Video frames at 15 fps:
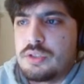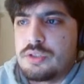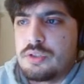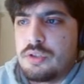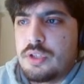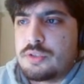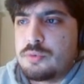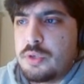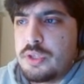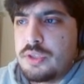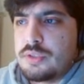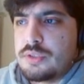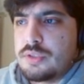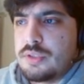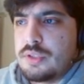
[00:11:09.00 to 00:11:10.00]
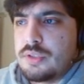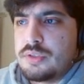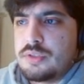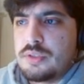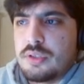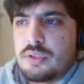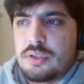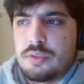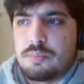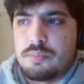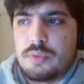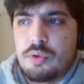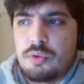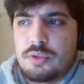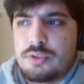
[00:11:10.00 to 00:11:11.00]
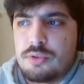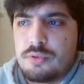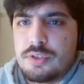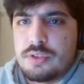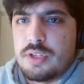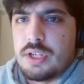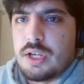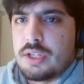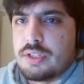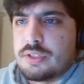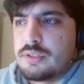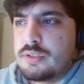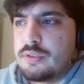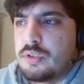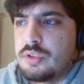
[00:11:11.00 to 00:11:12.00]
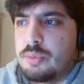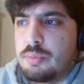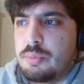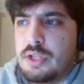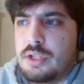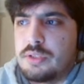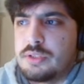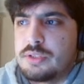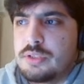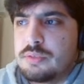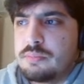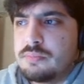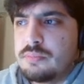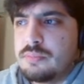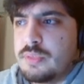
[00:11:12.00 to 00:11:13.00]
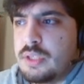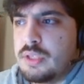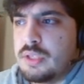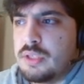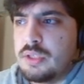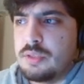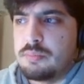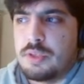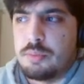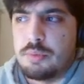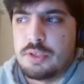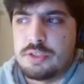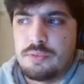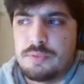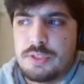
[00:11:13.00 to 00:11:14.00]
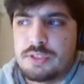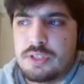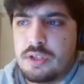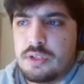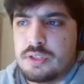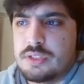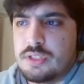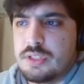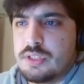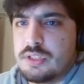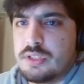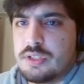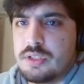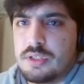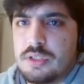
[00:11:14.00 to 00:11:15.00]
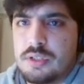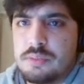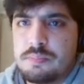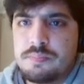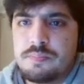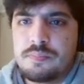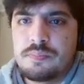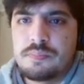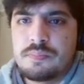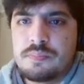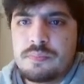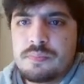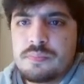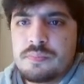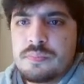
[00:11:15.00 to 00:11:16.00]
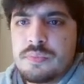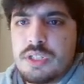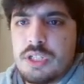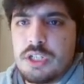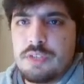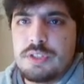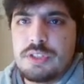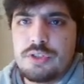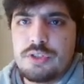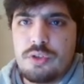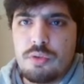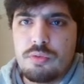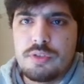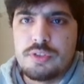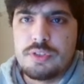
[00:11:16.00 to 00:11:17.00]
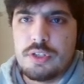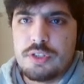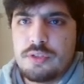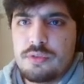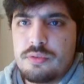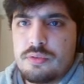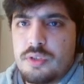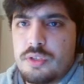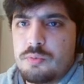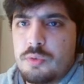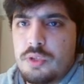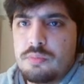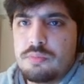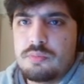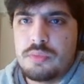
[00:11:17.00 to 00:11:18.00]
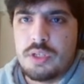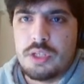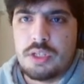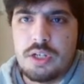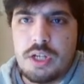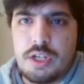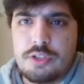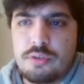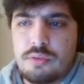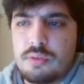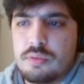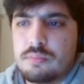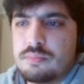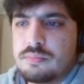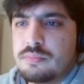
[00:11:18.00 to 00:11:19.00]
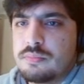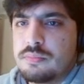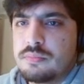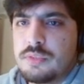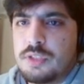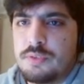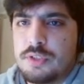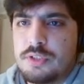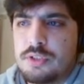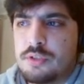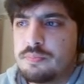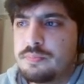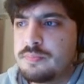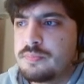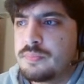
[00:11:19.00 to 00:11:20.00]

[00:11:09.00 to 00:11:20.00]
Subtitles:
So that's why there's these horizontal lines on the belt, the base of the skirt, and even the shoulder section as well, like a natural division,